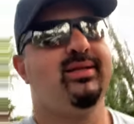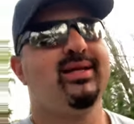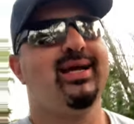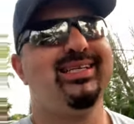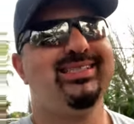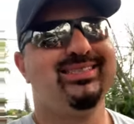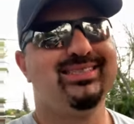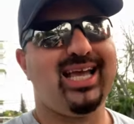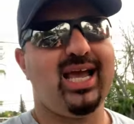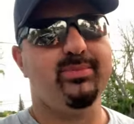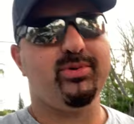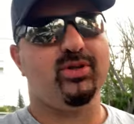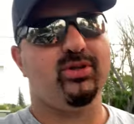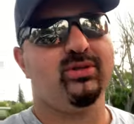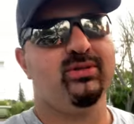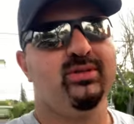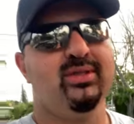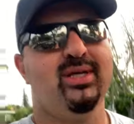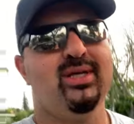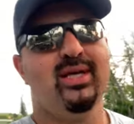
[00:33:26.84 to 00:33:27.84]
a
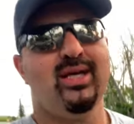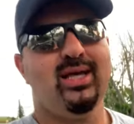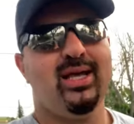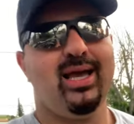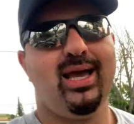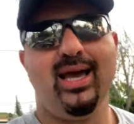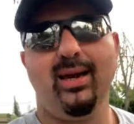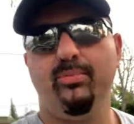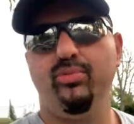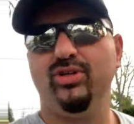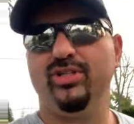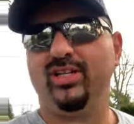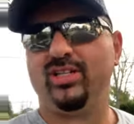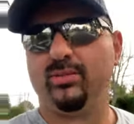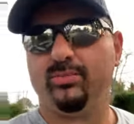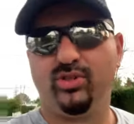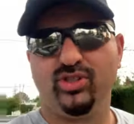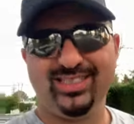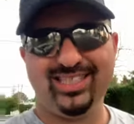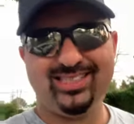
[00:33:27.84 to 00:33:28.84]
stable and
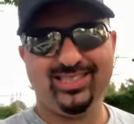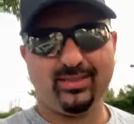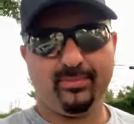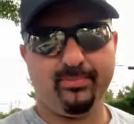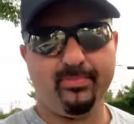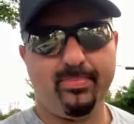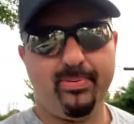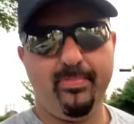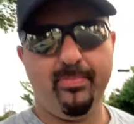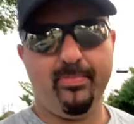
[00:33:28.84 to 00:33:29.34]
predictable system.